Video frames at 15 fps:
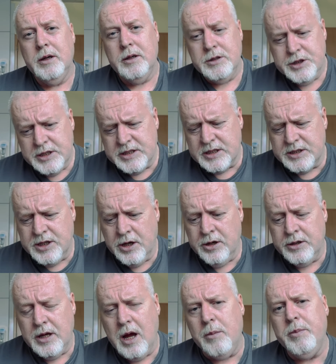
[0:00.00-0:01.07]
Jesus
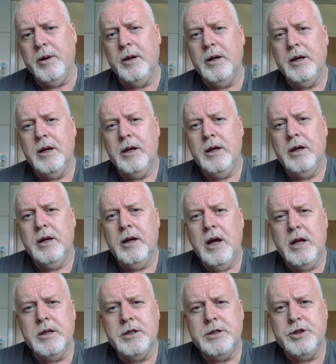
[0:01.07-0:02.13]
turned up.
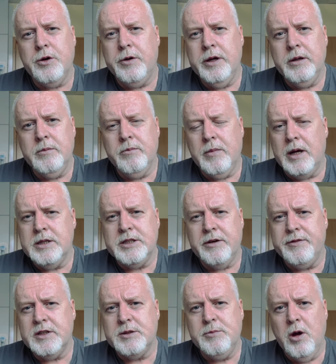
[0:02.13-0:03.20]
And during my
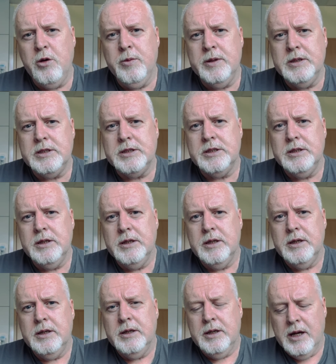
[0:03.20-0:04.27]
toughest moments,
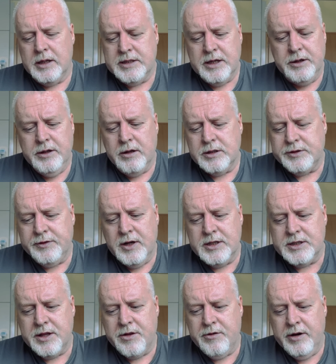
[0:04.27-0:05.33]
I'll tell you, those
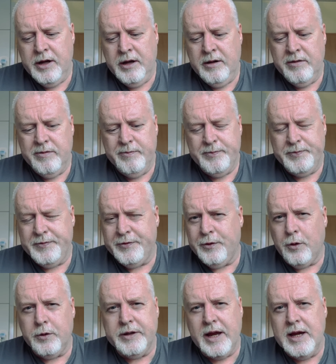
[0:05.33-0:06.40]
first
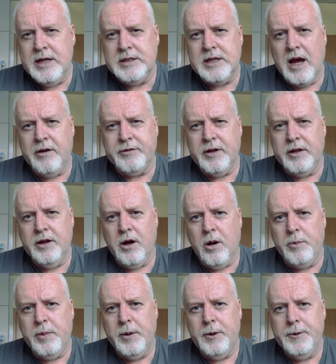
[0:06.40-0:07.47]
3-4 days after the
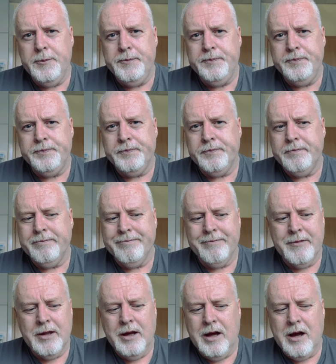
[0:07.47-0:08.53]
op,
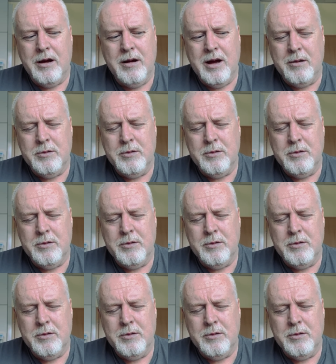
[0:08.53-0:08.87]
I